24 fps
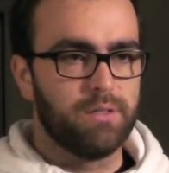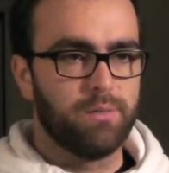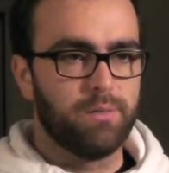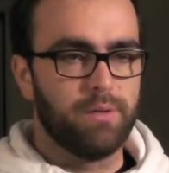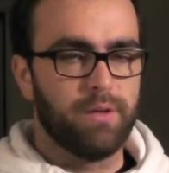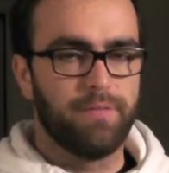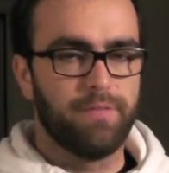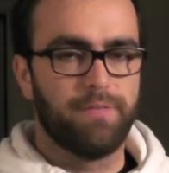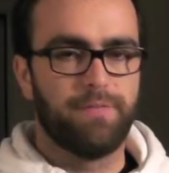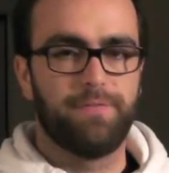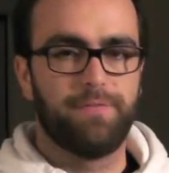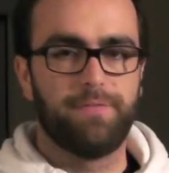We
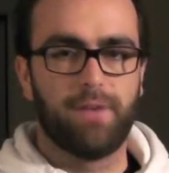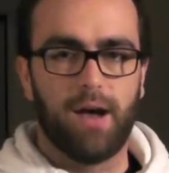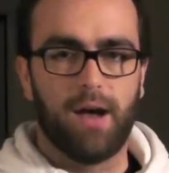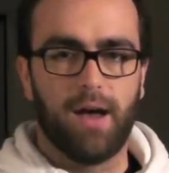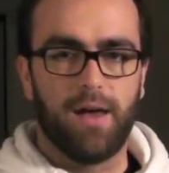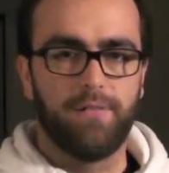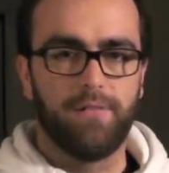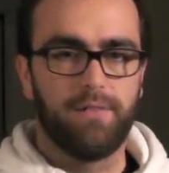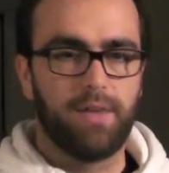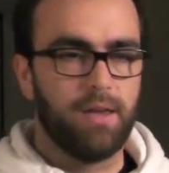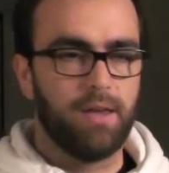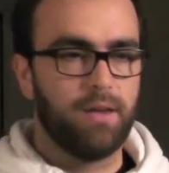have
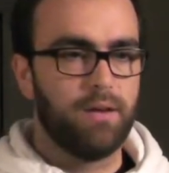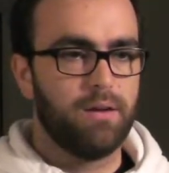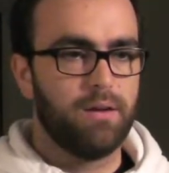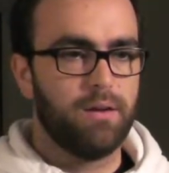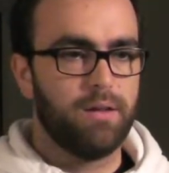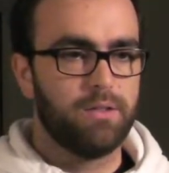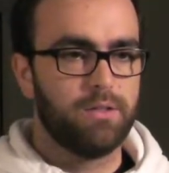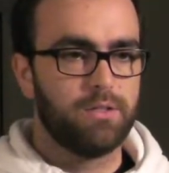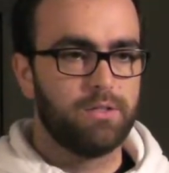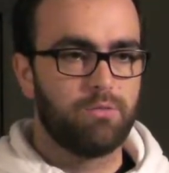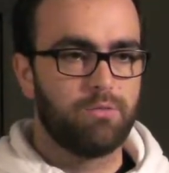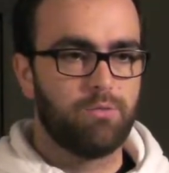5
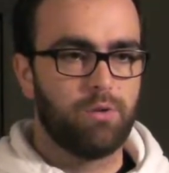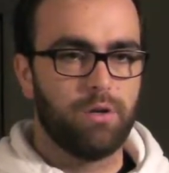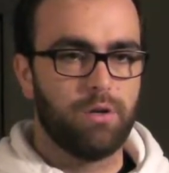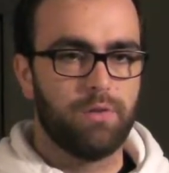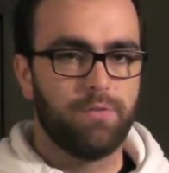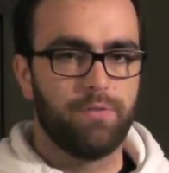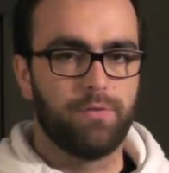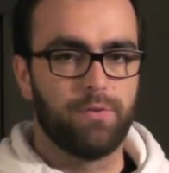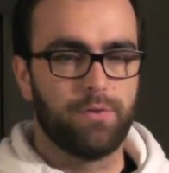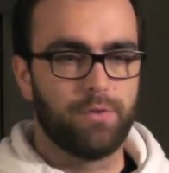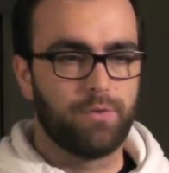candidates running for